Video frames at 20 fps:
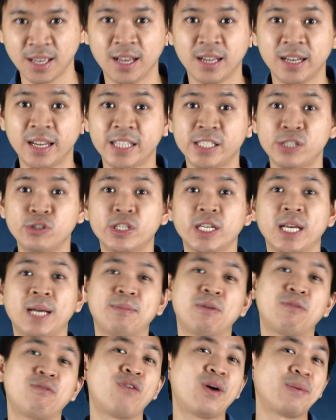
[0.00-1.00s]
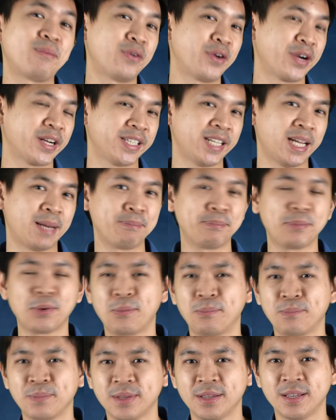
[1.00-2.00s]
Let's use the help of one more example.
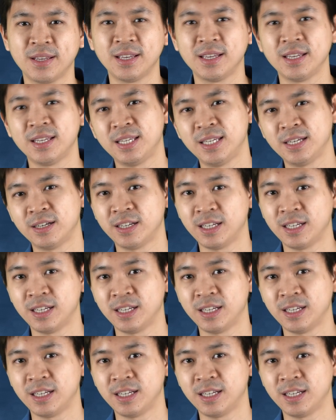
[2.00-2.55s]
Here